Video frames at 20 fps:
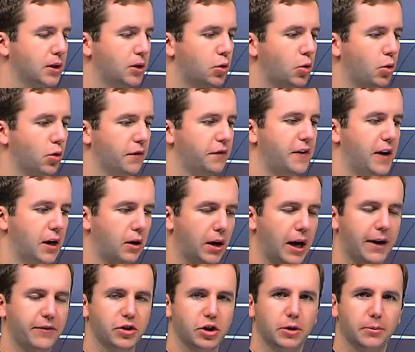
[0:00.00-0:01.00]
quarterfinal,
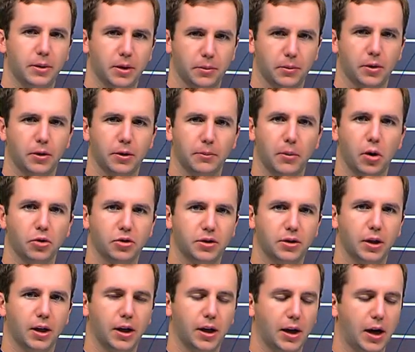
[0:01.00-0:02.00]
obviously being the
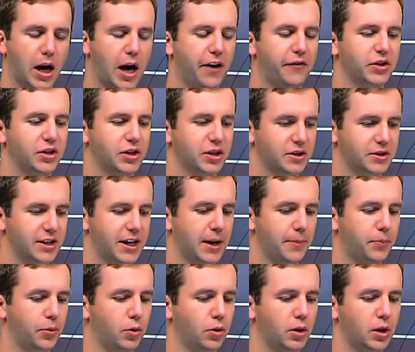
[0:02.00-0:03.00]
most obvious
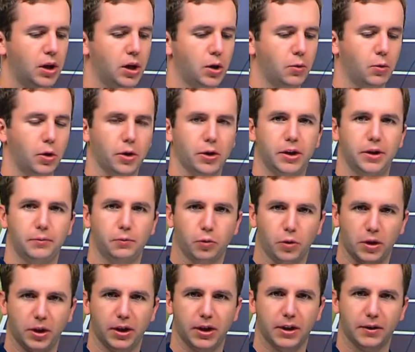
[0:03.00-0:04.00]
example where he
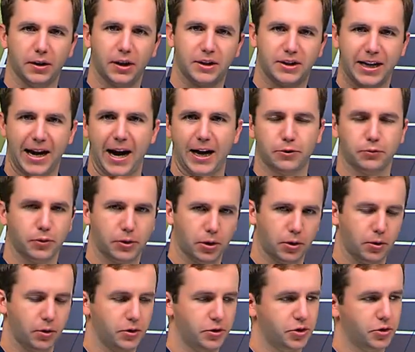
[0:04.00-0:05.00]
really attacked
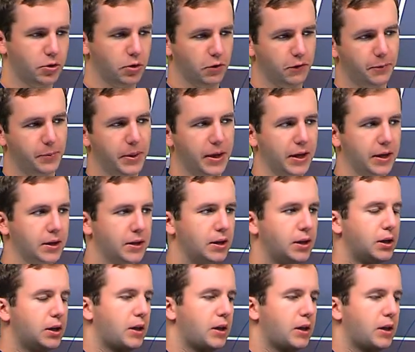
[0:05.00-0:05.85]
returns, served big,